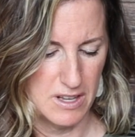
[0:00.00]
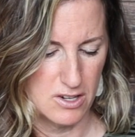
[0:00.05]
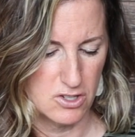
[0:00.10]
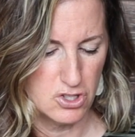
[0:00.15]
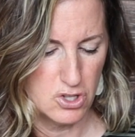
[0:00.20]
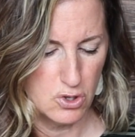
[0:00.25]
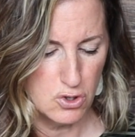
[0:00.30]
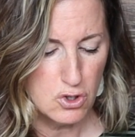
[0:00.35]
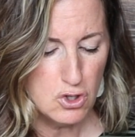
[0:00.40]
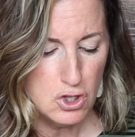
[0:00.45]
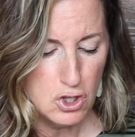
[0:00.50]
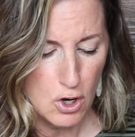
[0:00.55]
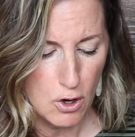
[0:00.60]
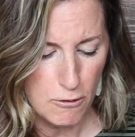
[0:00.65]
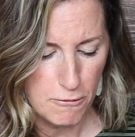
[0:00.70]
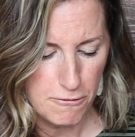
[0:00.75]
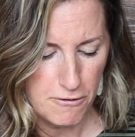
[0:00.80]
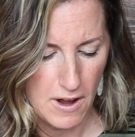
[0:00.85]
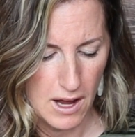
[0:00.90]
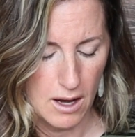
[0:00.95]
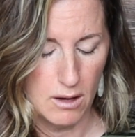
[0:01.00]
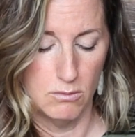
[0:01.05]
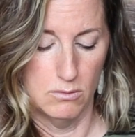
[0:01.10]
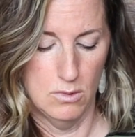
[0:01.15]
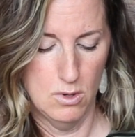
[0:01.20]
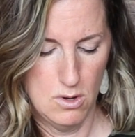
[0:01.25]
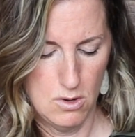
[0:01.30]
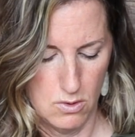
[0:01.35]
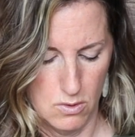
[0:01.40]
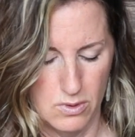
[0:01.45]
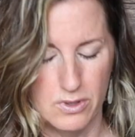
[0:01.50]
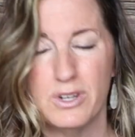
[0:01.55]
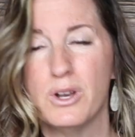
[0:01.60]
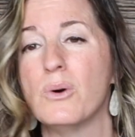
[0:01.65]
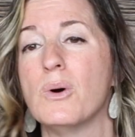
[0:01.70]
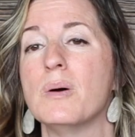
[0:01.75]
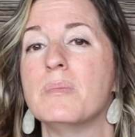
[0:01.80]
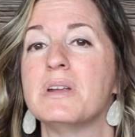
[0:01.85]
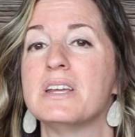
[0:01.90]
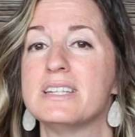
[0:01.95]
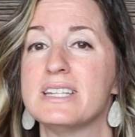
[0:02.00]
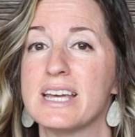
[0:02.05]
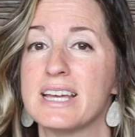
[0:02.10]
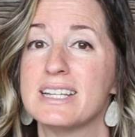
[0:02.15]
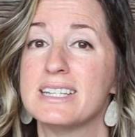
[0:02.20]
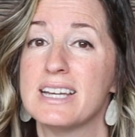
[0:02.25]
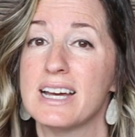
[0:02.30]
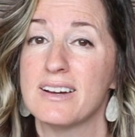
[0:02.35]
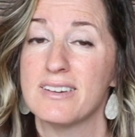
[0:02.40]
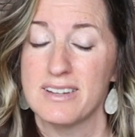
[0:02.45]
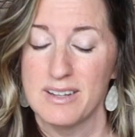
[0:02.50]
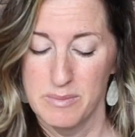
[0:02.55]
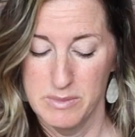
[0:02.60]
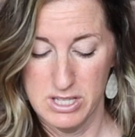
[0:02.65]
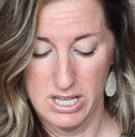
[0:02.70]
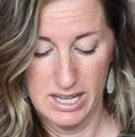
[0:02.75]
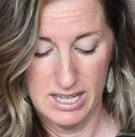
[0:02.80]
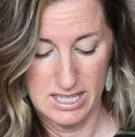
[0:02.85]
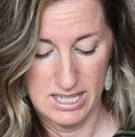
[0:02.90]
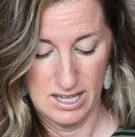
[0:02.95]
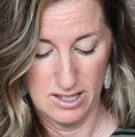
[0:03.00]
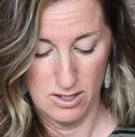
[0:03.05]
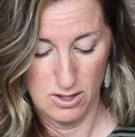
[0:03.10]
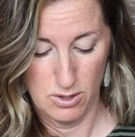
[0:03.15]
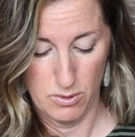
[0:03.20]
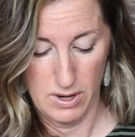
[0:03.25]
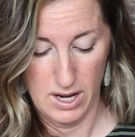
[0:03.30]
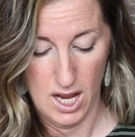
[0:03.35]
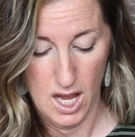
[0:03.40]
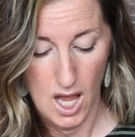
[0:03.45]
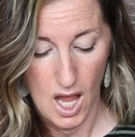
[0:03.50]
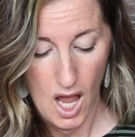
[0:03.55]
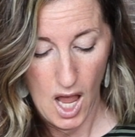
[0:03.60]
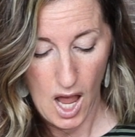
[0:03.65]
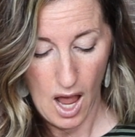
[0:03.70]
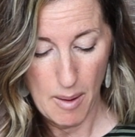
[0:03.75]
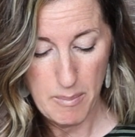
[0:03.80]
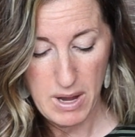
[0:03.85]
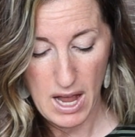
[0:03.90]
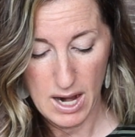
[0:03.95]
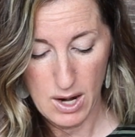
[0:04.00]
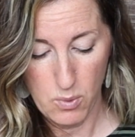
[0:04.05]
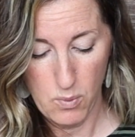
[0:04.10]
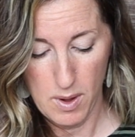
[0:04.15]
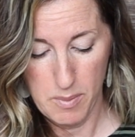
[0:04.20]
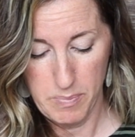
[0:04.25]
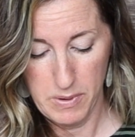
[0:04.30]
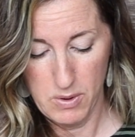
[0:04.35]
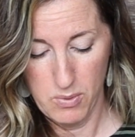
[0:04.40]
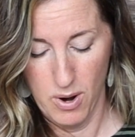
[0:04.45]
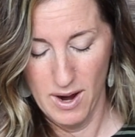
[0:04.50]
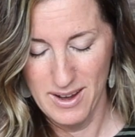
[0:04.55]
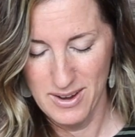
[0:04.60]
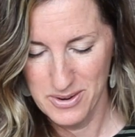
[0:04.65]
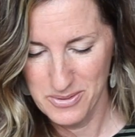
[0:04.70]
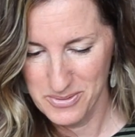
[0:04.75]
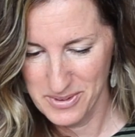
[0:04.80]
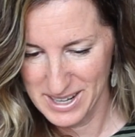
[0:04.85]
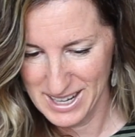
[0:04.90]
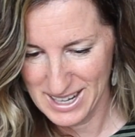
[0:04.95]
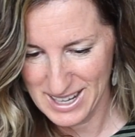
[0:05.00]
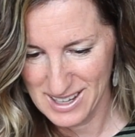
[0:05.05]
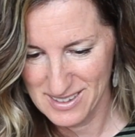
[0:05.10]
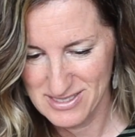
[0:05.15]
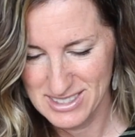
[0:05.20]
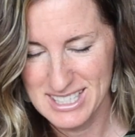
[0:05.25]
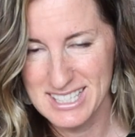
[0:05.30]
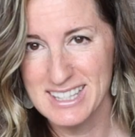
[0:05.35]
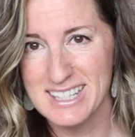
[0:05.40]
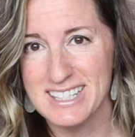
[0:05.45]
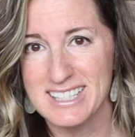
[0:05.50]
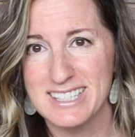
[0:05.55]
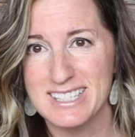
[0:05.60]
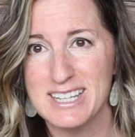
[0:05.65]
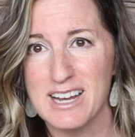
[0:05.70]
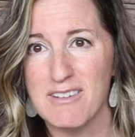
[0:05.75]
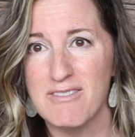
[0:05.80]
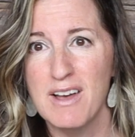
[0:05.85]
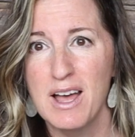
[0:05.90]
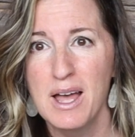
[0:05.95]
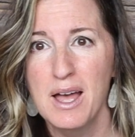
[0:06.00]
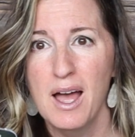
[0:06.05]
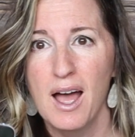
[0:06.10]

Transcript: So you'll find, whoa, no, I'm going to take it down. I'm going to take it down to 3. I'm kind of wimpy when it comes to this stuff.